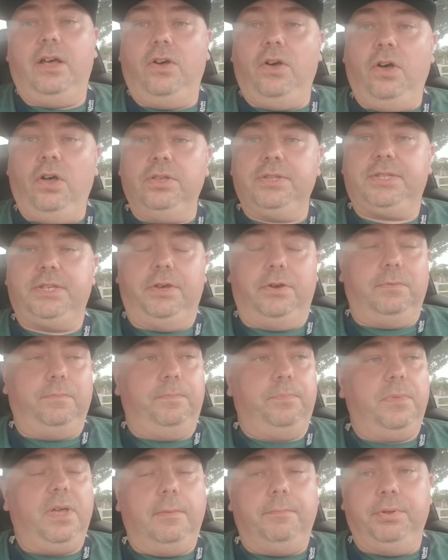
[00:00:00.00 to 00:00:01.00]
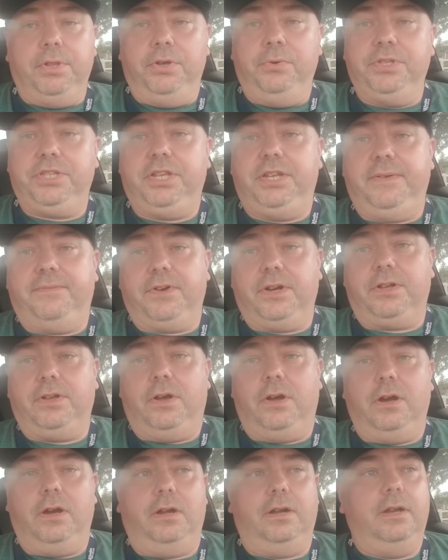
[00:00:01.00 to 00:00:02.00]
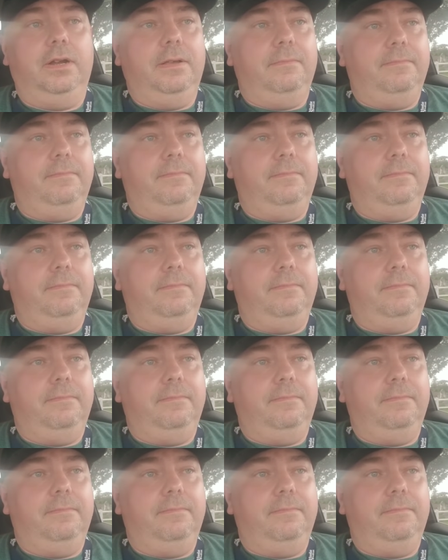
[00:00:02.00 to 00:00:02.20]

Also, a blue is a different card.